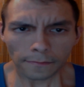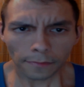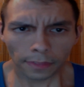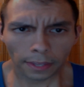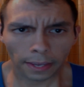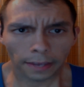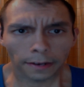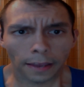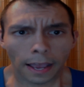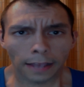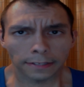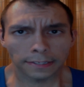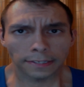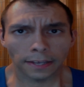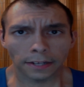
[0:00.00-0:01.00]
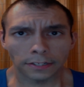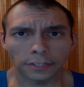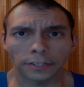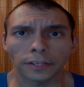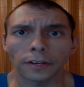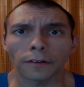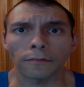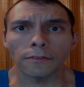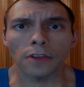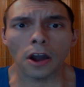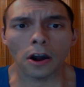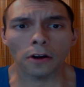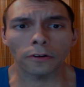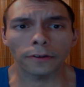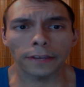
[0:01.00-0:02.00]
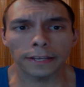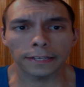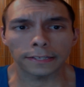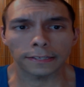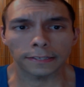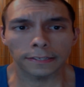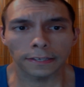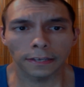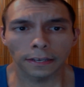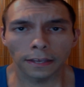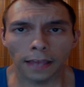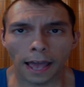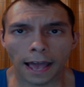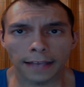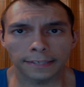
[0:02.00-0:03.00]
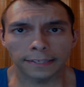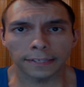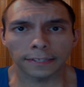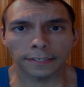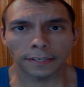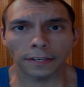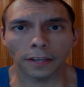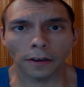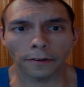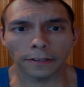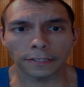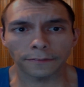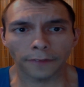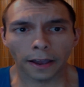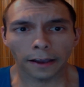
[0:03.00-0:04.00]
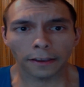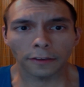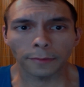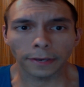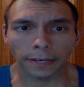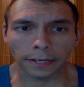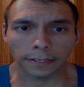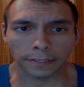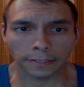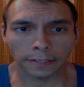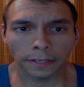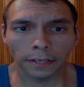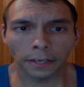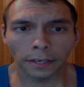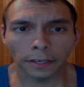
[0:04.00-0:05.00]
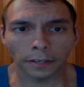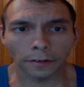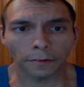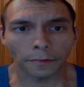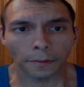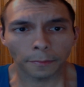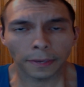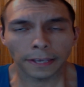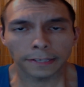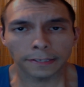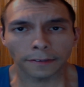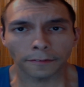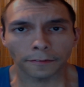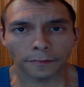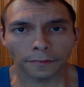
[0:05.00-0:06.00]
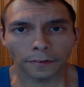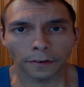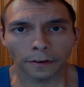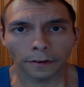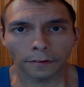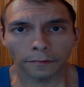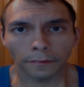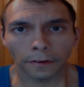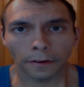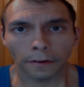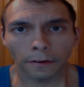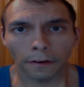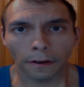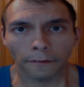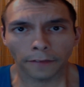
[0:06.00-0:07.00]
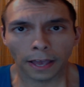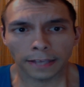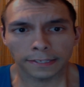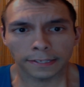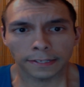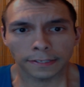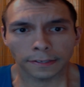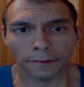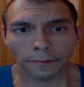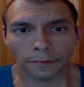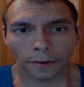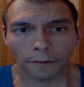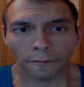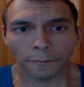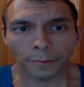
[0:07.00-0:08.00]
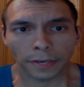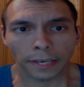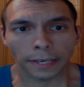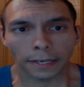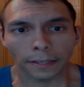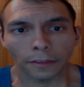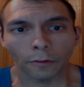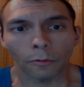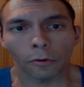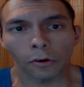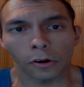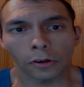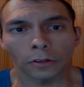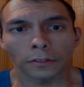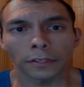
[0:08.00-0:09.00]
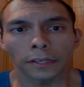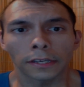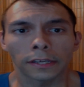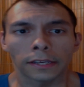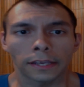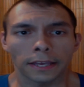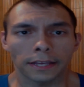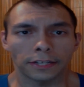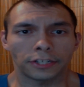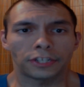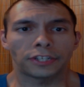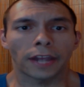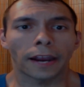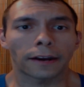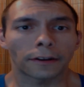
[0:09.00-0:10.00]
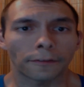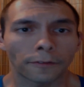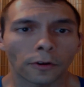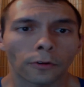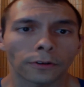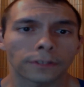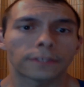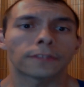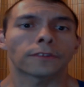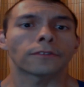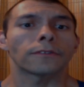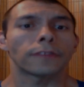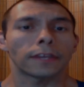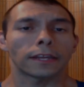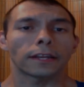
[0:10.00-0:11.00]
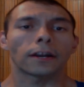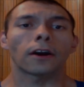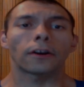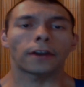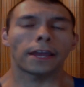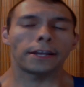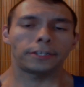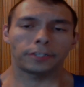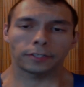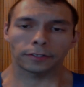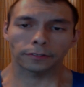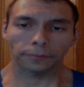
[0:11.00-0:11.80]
and as such know his essence and know his value, because the piece of essence of being in the world is shared, of course, through the incarnation.